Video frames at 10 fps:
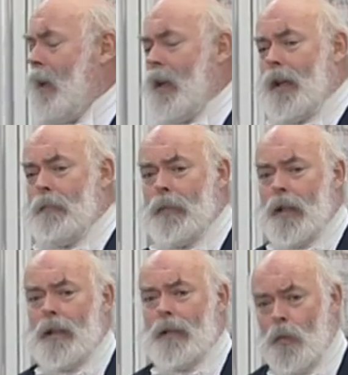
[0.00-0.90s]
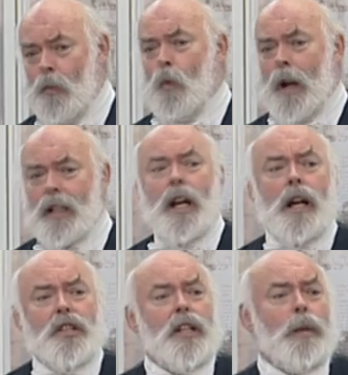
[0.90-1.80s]
Um, one
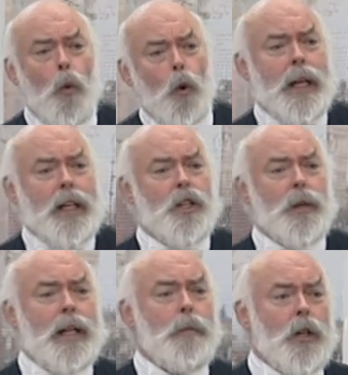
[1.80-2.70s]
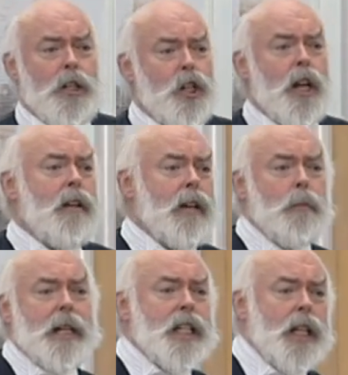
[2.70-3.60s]
ghastly warning to anybody chairing a
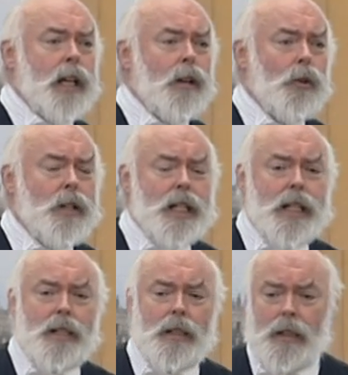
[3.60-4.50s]
meeting or indeed